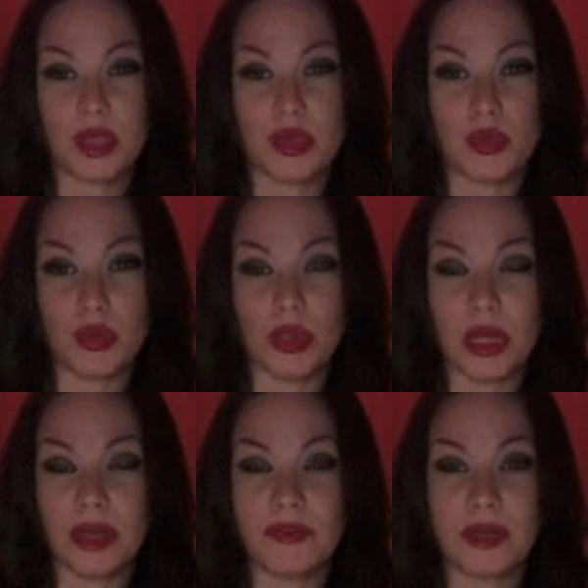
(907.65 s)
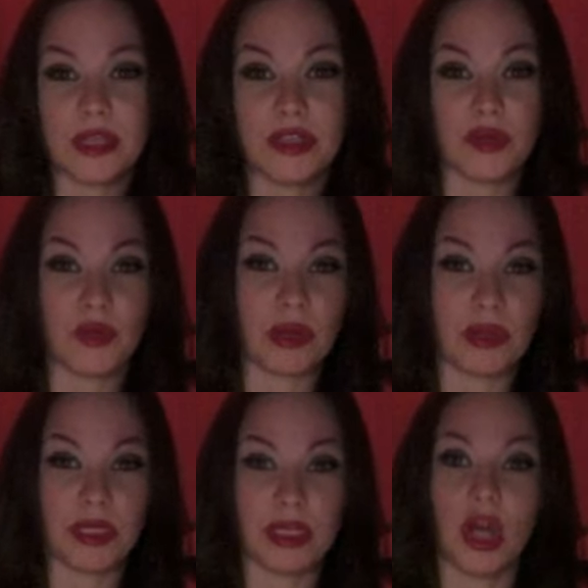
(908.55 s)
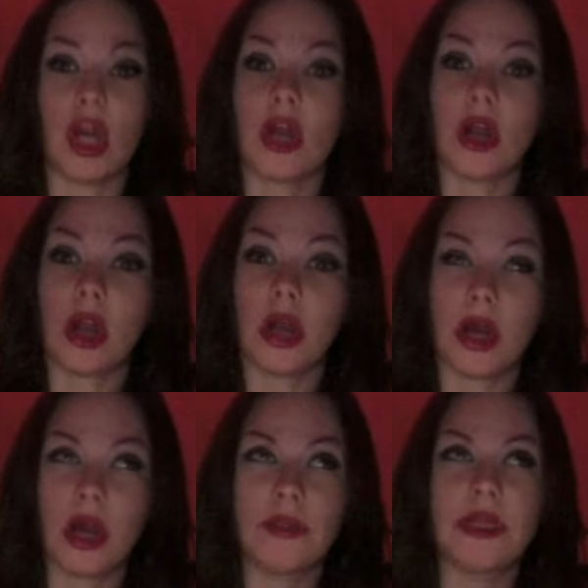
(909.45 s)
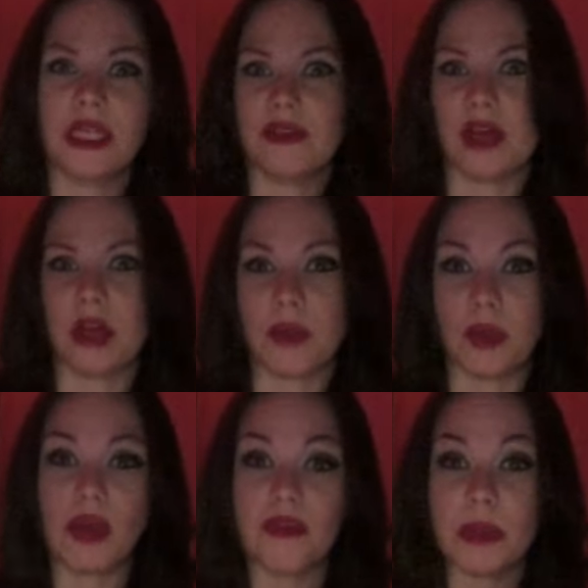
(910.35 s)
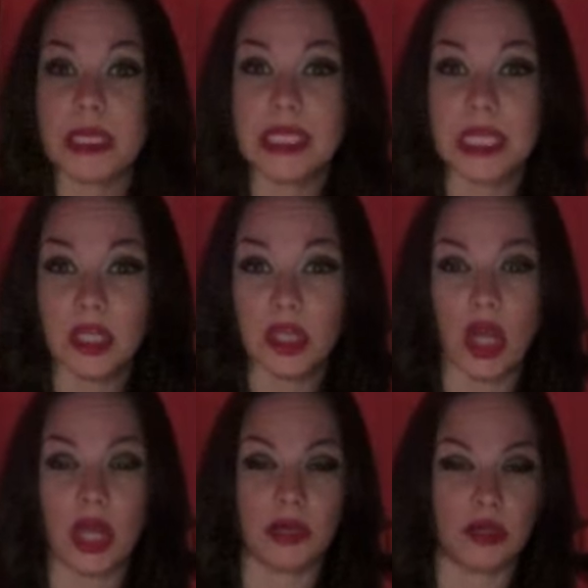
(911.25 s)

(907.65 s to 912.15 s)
You love being surrounded in a harmony environment where everybody's getting along.